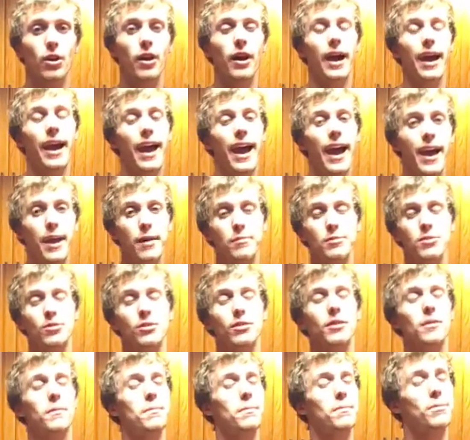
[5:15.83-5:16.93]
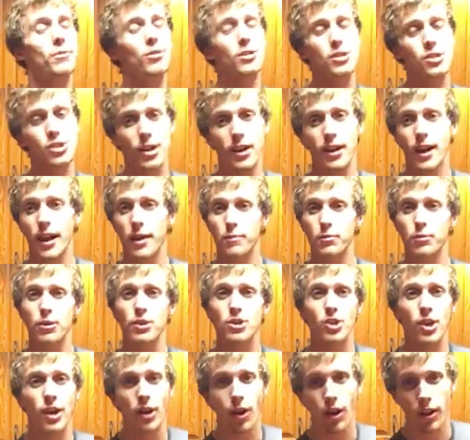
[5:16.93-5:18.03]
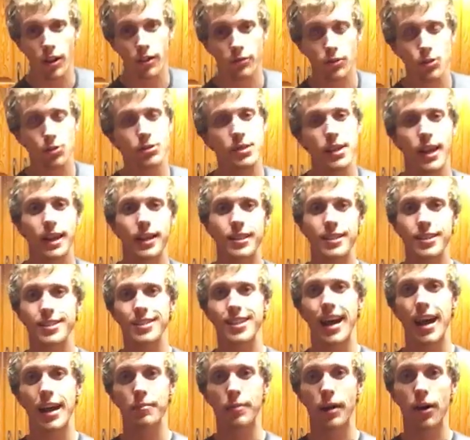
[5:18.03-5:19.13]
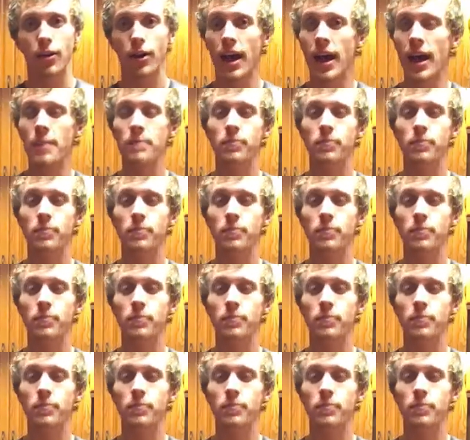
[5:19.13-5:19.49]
I absolutely appreciate it. I appreciate all of you taking the time out.